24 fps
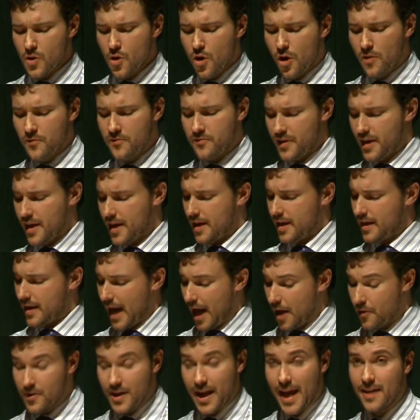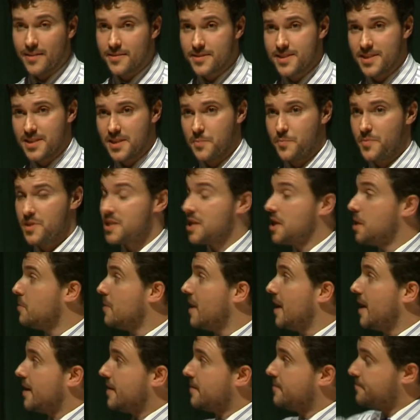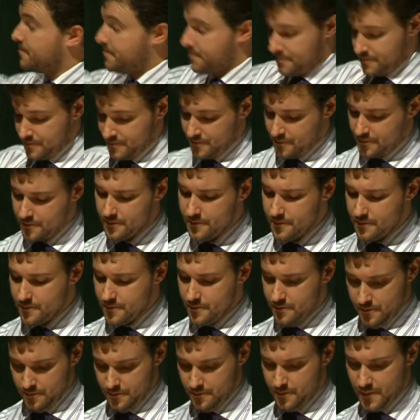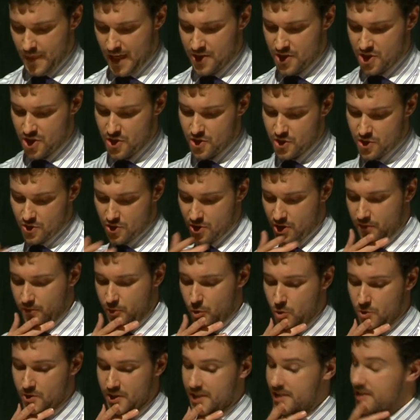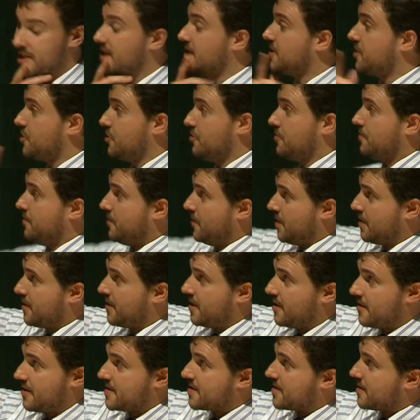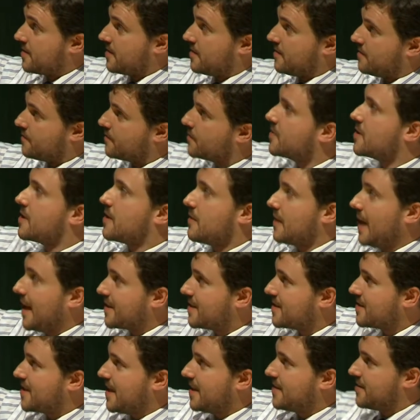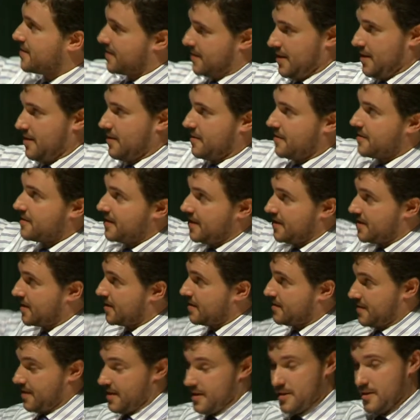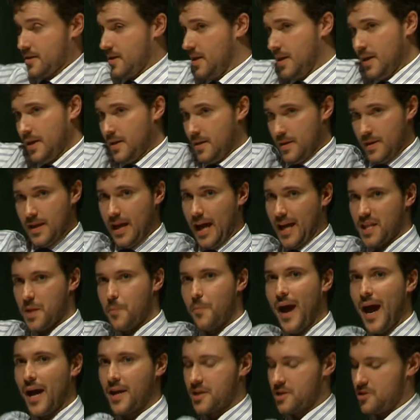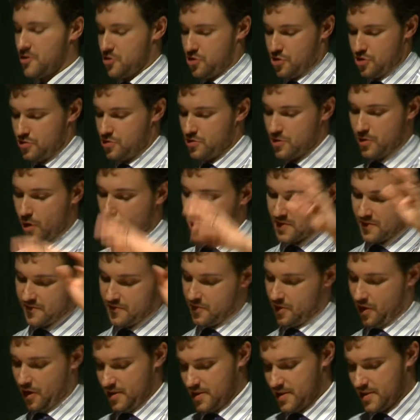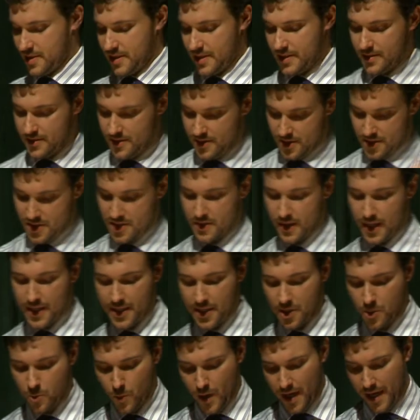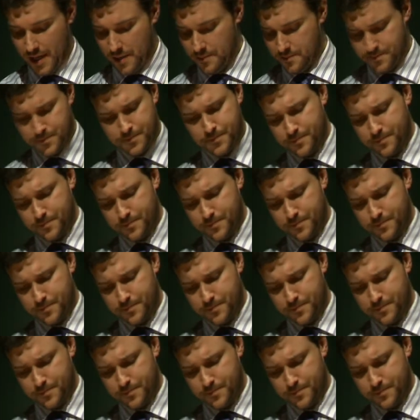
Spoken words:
of our galaxy, the Milky Way. And just to sort of orientate you, there is the galactic center is there, and the disk is there, and the pattern is due to lots of dust and such like in the way.